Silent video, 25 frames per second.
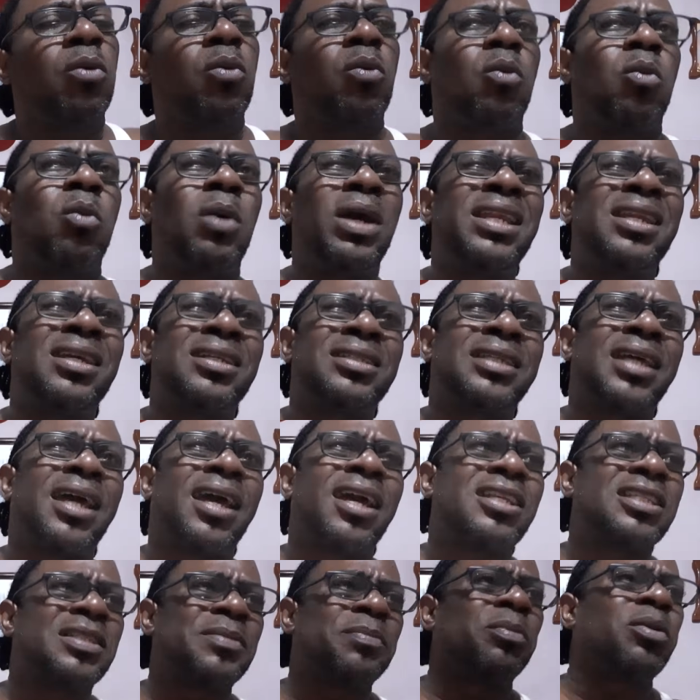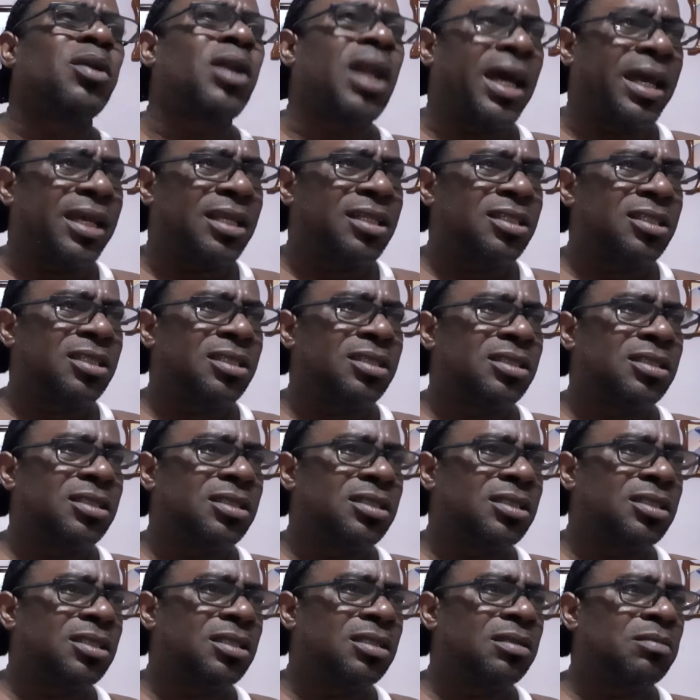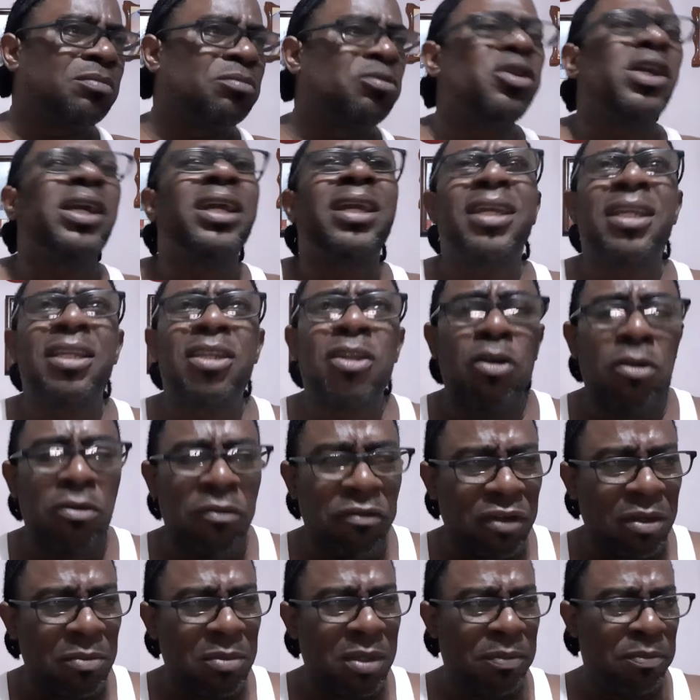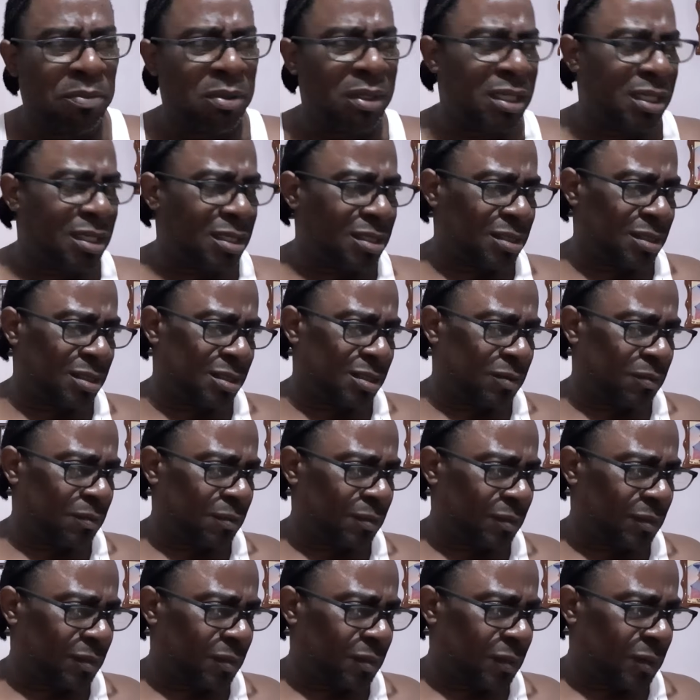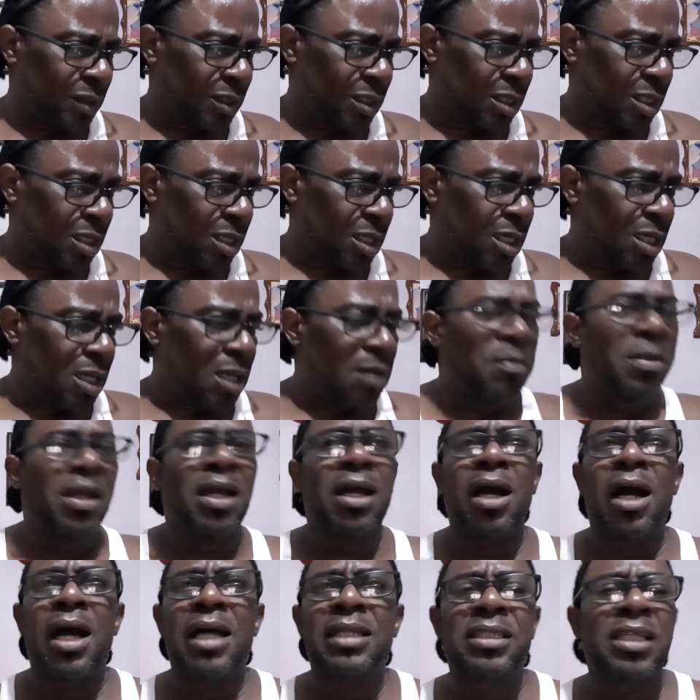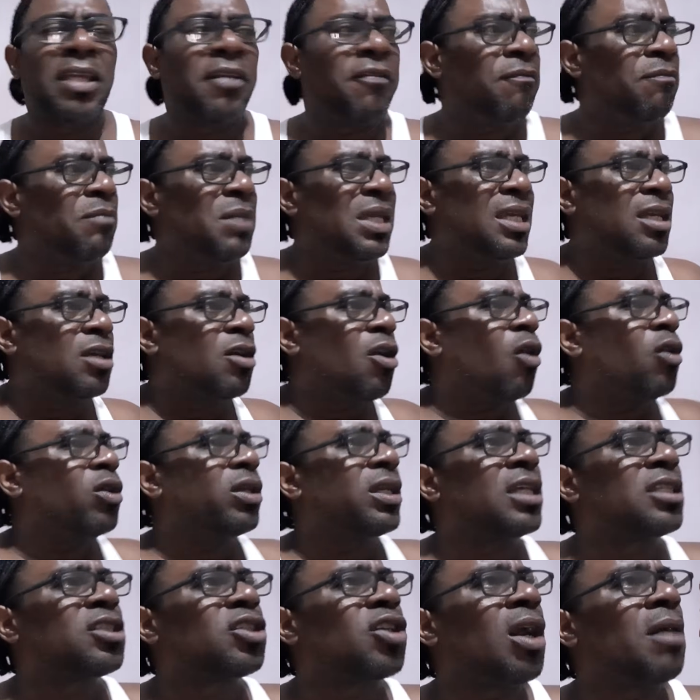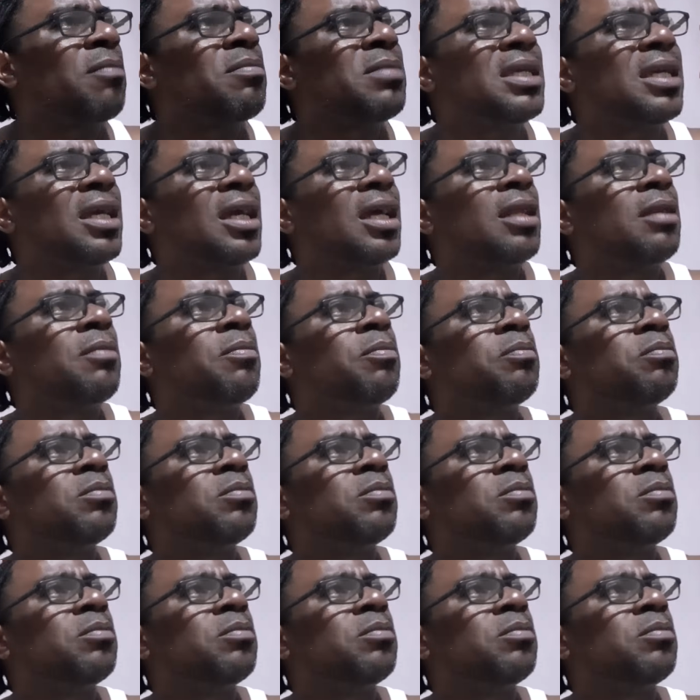When you say exploit, break it down for me, please. Because if me go out there, so me help,